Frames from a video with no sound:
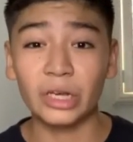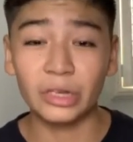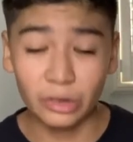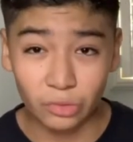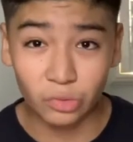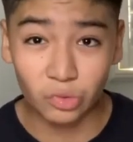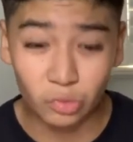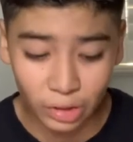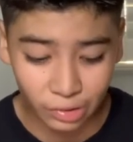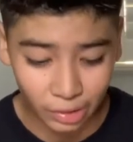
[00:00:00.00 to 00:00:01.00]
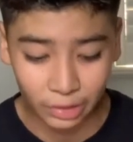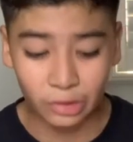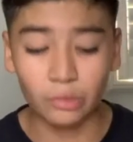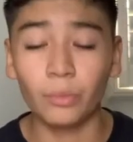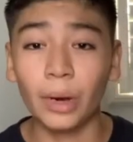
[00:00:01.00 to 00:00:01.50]
I need to do this. Like, this
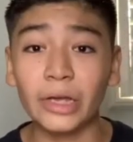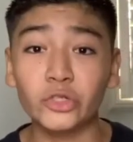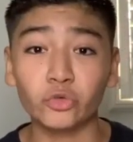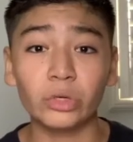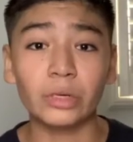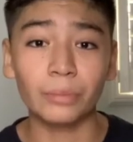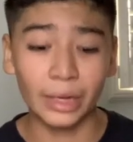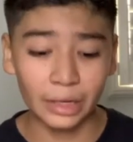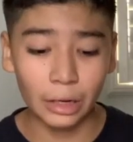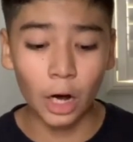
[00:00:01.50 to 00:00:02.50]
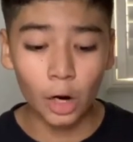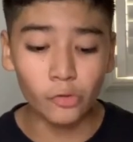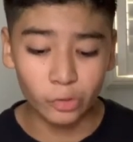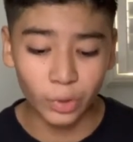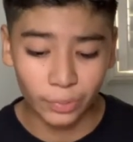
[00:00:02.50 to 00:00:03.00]
is my dream. Like, I
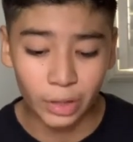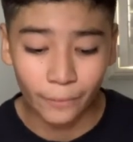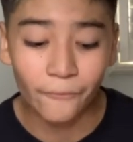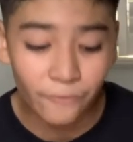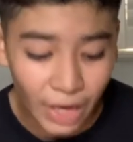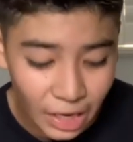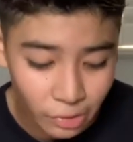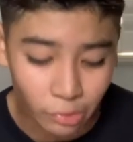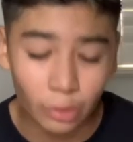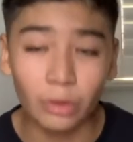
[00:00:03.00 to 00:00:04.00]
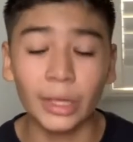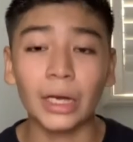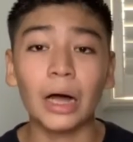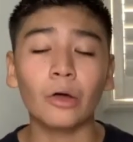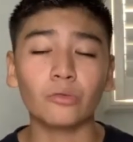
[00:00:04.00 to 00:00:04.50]
always want to become FaZe, you know? Like,
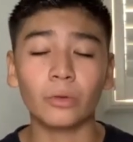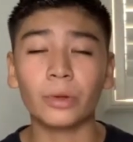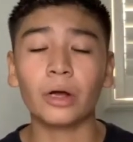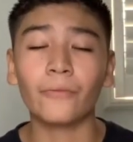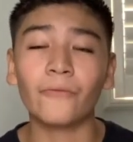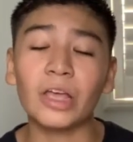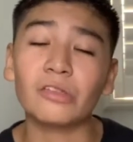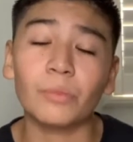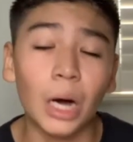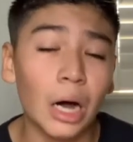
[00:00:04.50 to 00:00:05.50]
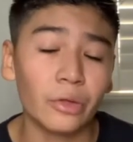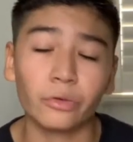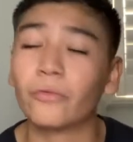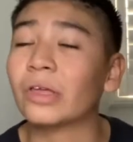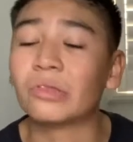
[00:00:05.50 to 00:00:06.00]
I always want to become FaZeMoz or
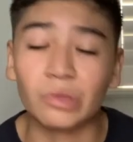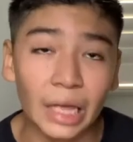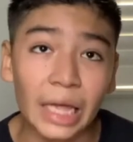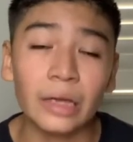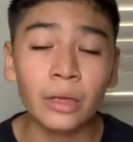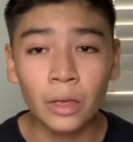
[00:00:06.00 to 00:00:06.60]
FaZeSnake.